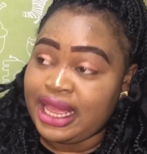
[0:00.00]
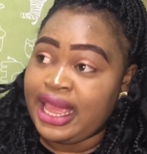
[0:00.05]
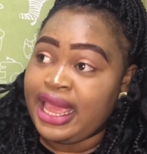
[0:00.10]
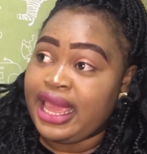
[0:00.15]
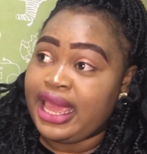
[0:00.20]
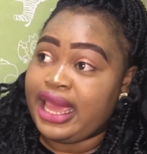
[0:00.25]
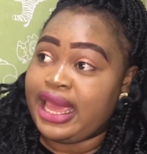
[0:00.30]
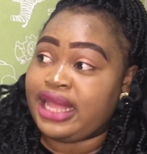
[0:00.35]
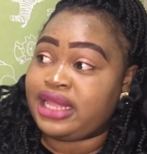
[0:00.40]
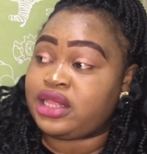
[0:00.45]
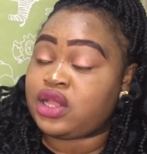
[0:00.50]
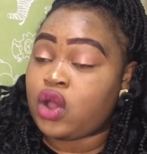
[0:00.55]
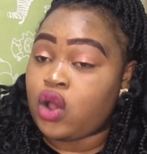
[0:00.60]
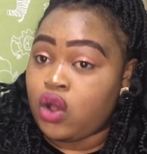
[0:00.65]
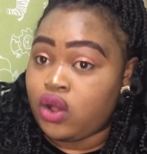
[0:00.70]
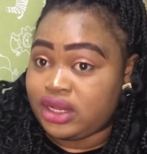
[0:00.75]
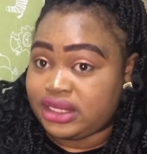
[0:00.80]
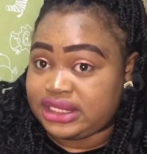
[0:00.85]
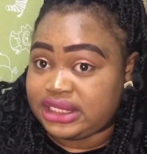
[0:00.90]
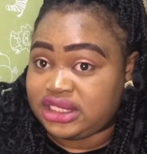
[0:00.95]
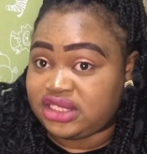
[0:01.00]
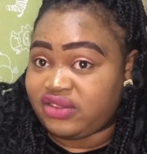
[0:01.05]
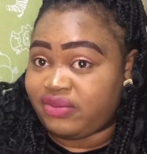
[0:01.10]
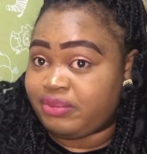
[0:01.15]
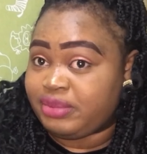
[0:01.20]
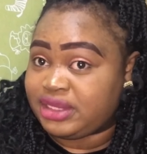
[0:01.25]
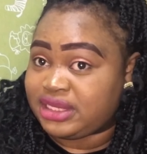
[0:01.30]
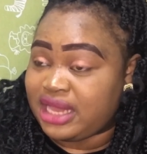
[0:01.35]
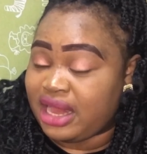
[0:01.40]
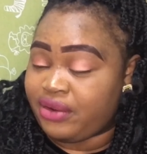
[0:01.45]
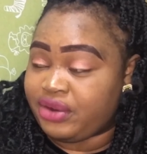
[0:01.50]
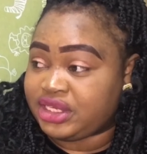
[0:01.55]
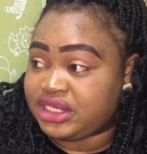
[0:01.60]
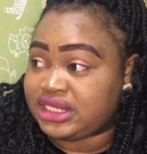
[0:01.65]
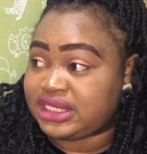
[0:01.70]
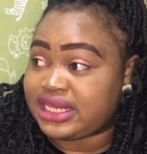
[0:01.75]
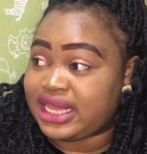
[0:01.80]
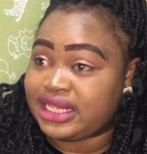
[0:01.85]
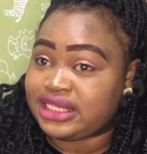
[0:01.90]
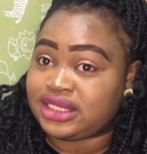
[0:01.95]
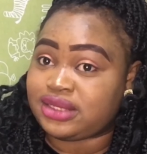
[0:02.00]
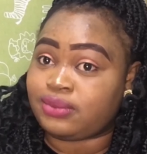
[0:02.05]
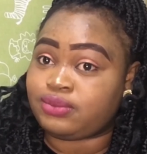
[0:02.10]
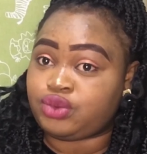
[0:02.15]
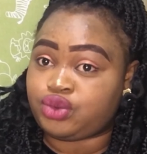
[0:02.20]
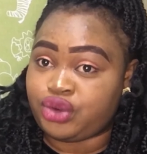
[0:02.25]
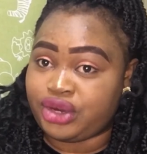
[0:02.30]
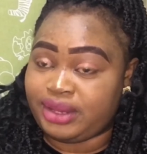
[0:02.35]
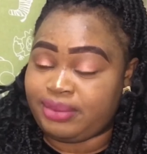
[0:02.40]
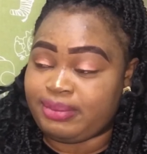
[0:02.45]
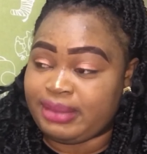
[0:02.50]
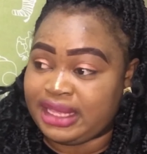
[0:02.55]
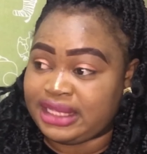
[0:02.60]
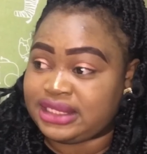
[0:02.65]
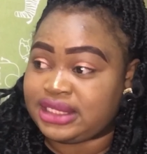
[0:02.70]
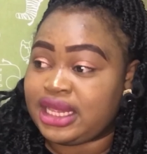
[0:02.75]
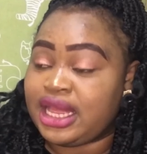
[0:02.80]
and the causes of miscarriages and some treatments.